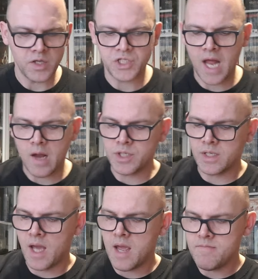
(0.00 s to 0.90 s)

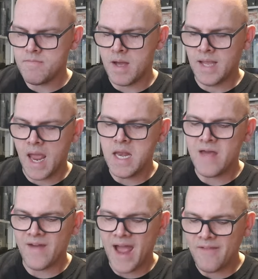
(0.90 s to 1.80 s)
nostalgic game. Again,
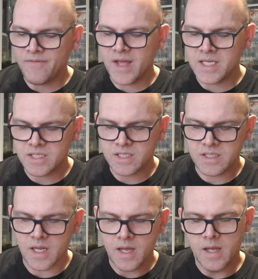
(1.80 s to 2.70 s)
never had
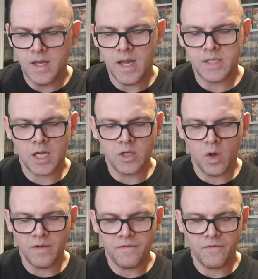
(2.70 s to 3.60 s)
this until I
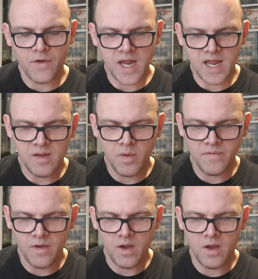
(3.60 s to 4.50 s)
got it free
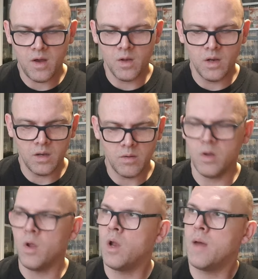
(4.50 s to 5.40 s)
with an
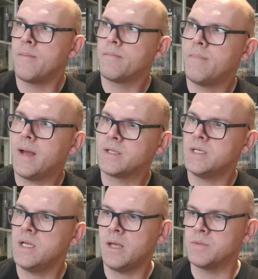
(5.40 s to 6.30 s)
online
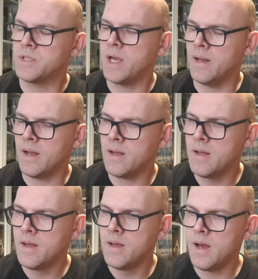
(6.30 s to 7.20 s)
magazine, I keep saying that,
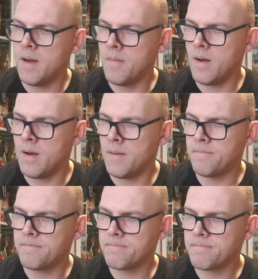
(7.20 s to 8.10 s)
a
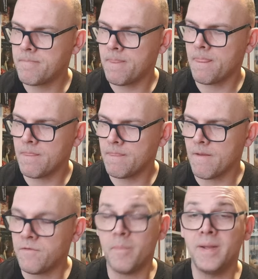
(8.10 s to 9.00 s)

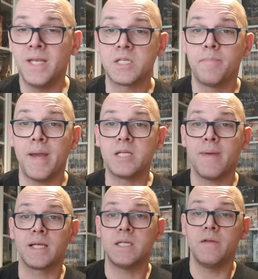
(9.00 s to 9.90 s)
floppy disk based
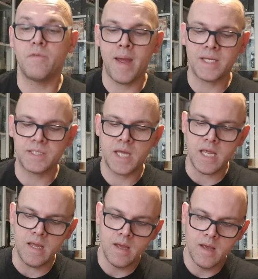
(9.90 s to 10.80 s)
magazine from AST.
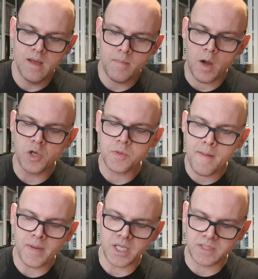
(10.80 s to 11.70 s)
But I always
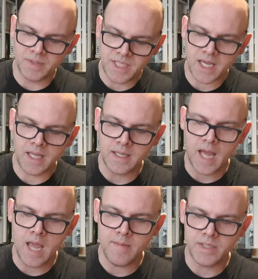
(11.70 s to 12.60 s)
remember this particular
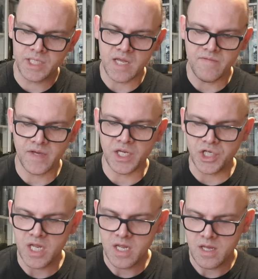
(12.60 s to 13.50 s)
game in
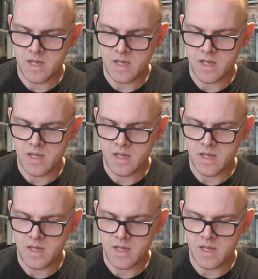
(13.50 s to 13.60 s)
CVG.